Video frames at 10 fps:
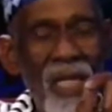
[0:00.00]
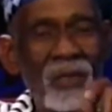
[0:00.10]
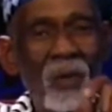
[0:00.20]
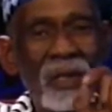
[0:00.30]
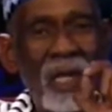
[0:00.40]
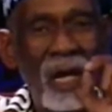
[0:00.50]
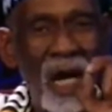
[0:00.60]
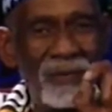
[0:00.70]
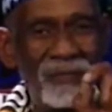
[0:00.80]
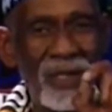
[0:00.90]
is what
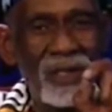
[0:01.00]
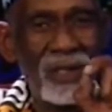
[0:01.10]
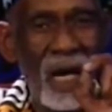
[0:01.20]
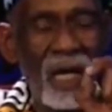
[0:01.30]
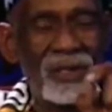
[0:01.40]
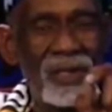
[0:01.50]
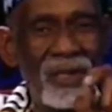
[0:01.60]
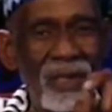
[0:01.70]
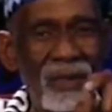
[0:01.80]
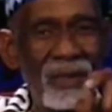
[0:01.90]
conveys
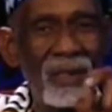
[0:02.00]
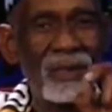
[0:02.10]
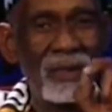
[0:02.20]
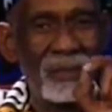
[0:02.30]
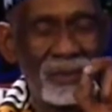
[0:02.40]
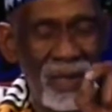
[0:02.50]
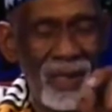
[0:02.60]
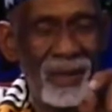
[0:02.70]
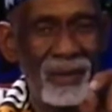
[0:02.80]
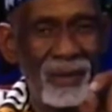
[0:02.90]
oxygen to the
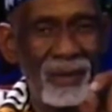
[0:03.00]
brain,